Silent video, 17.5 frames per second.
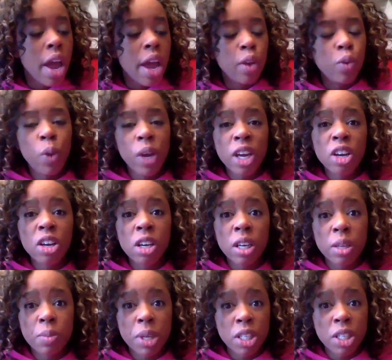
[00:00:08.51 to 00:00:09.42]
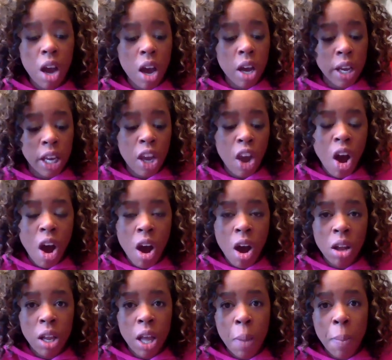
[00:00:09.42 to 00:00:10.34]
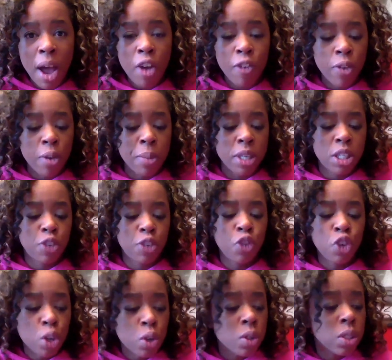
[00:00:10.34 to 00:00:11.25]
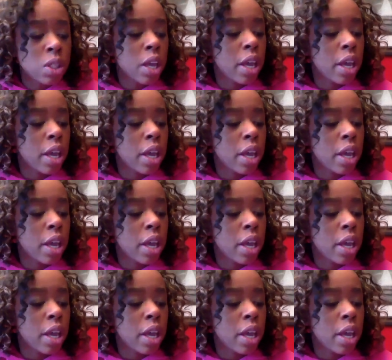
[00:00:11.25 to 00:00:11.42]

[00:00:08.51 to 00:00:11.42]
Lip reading: and we are going to be talking all about fermented foods.